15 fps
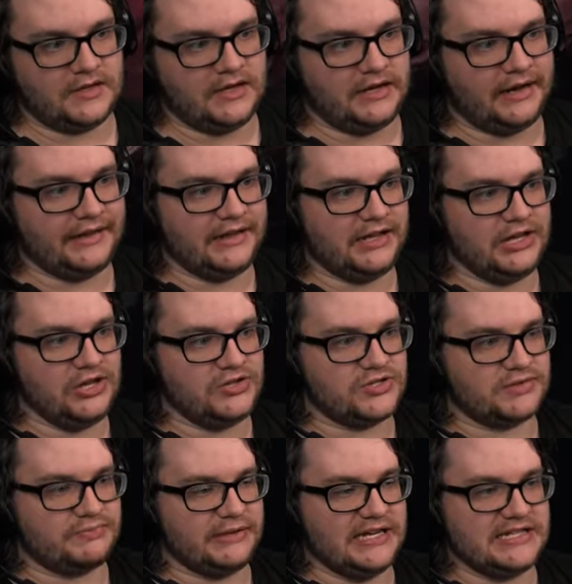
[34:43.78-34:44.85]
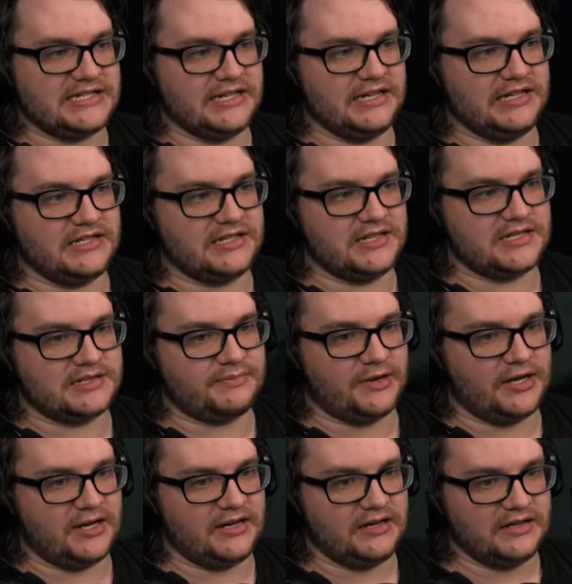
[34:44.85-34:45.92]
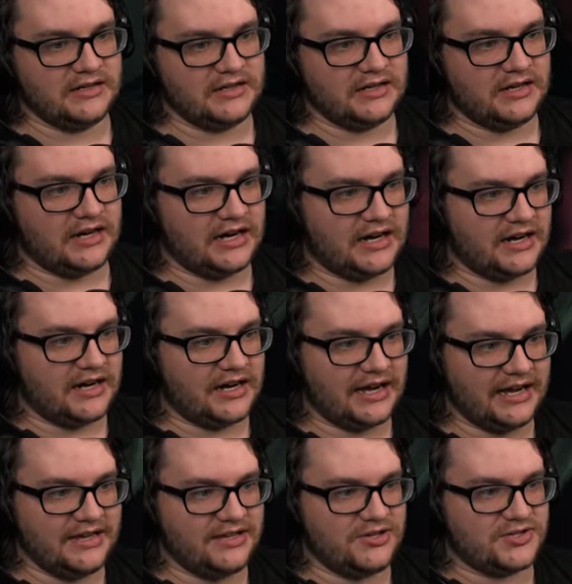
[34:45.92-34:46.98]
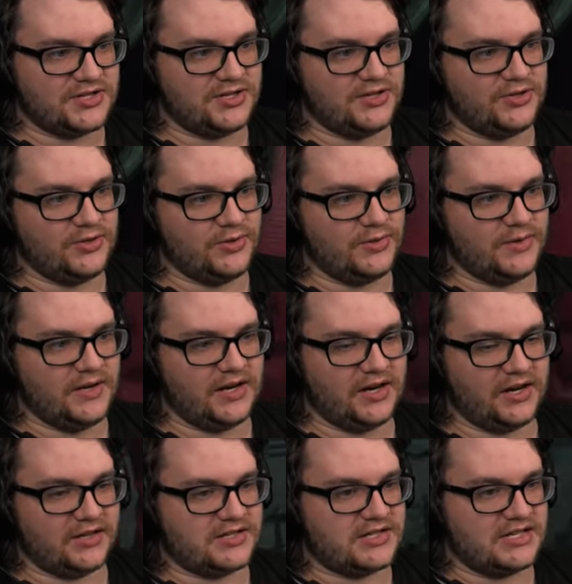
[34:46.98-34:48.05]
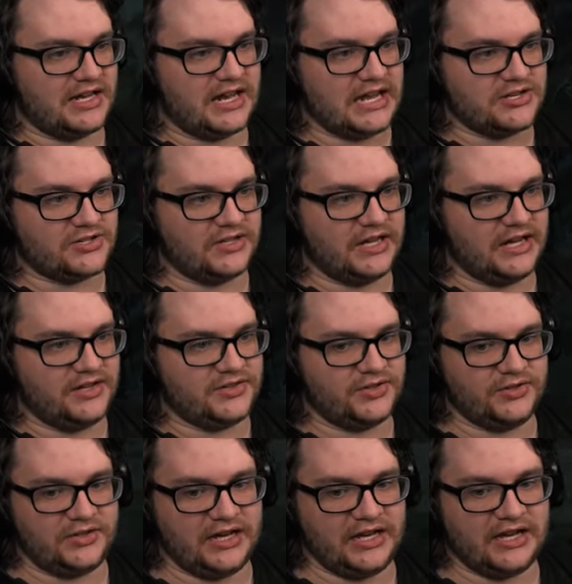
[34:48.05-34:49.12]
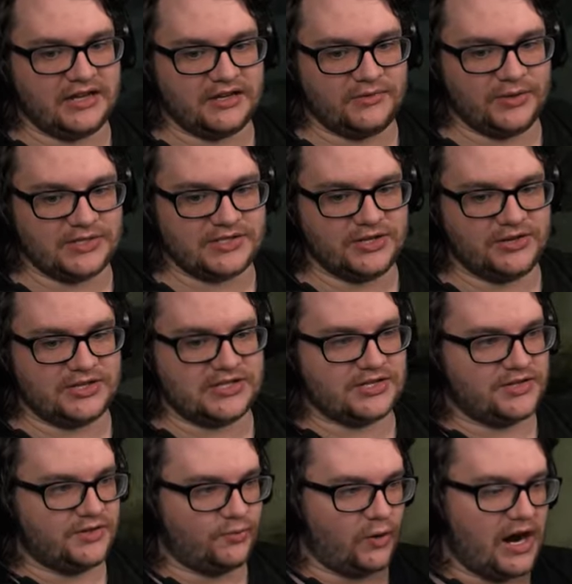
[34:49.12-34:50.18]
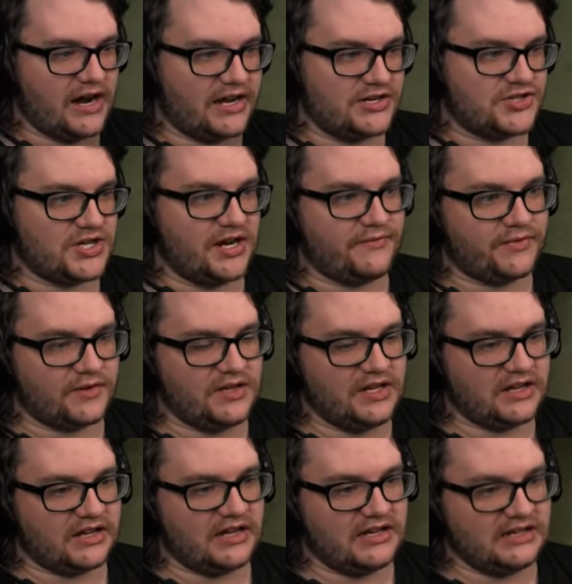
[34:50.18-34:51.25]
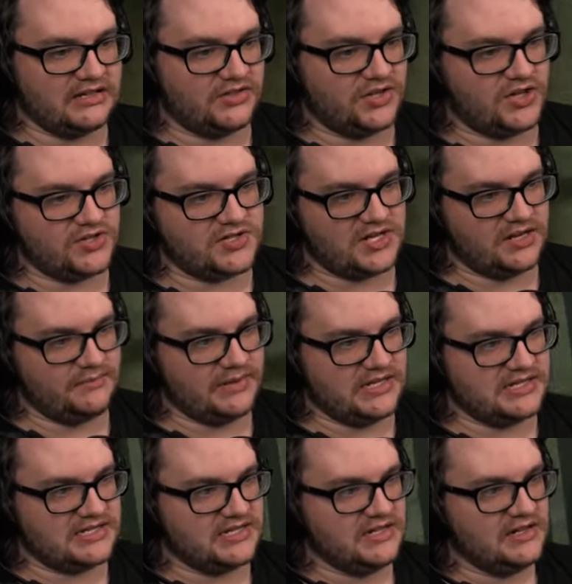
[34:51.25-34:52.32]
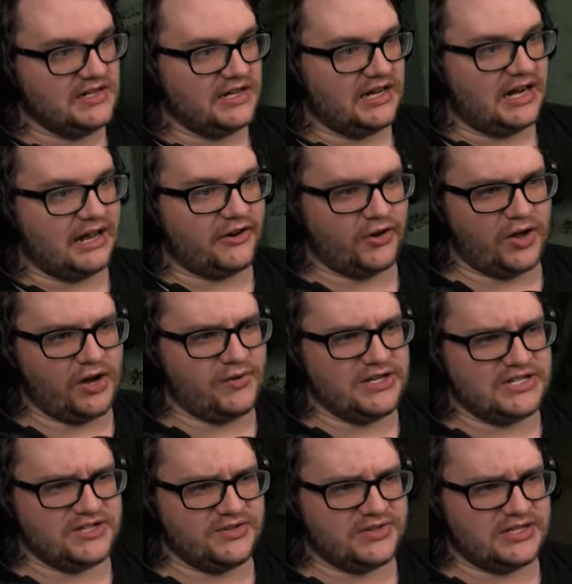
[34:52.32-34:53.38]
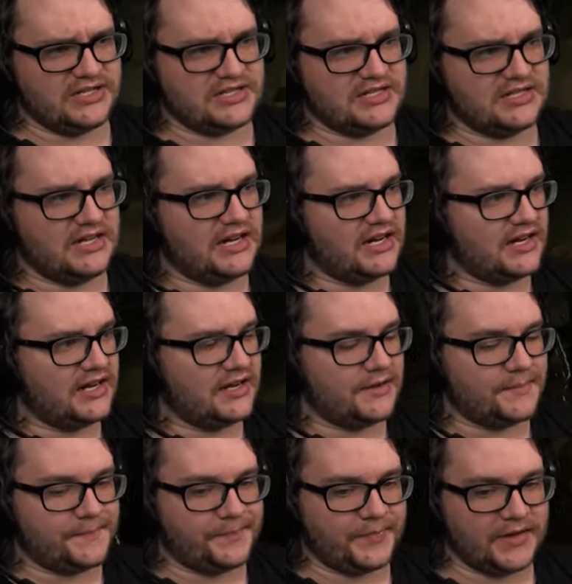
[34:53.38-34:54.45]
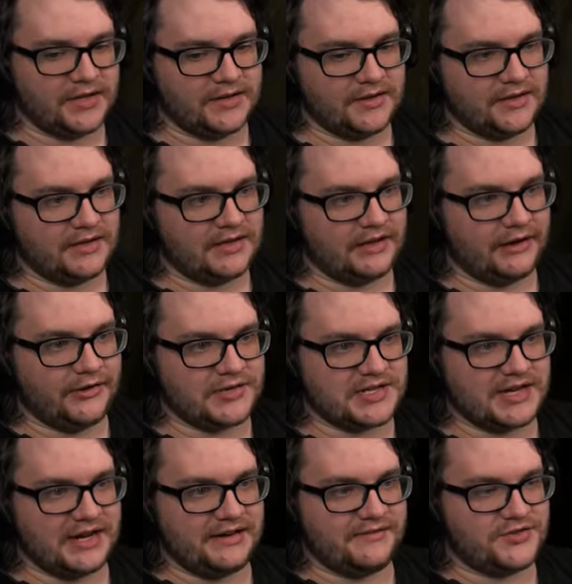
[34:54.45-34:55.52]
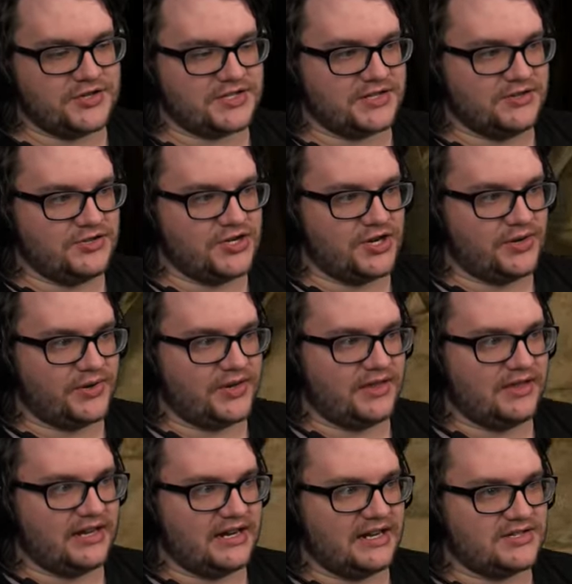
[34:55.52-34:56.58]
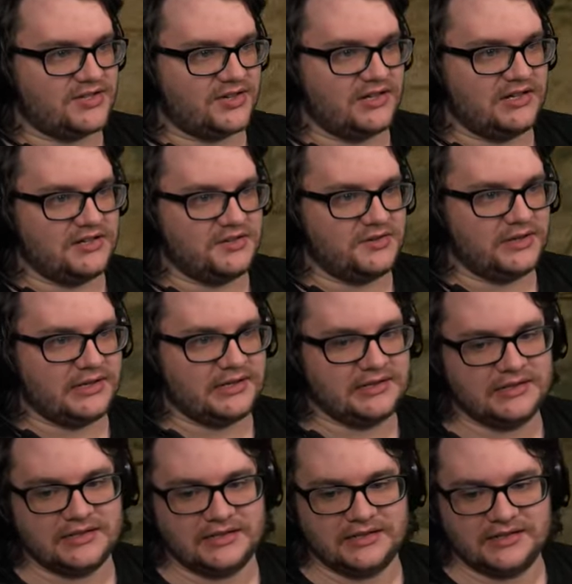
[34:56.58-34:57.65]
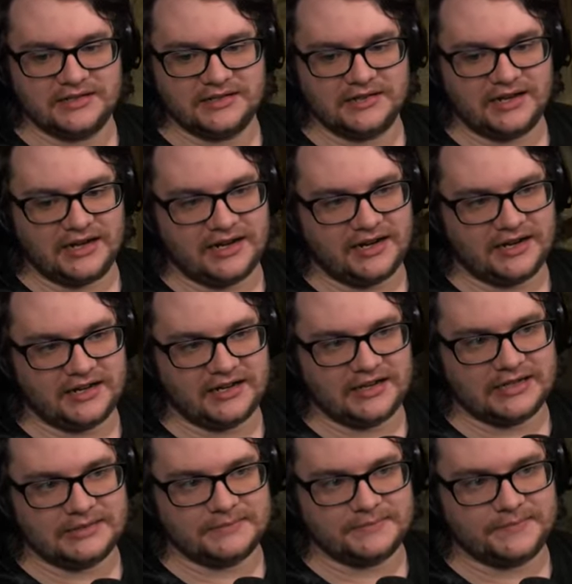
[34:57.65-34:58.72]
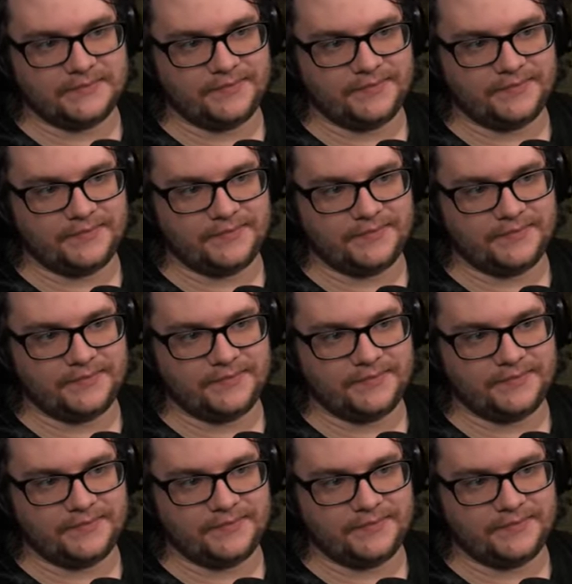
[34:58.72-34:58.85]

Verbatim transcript: And then you just place it into the spot. Uh, I used to do, or occasionally I'll do like what's known as the rocket shot for luck and kill those zombies. I don't always do it. Um, it was kind of just a joke that I started doing. Um,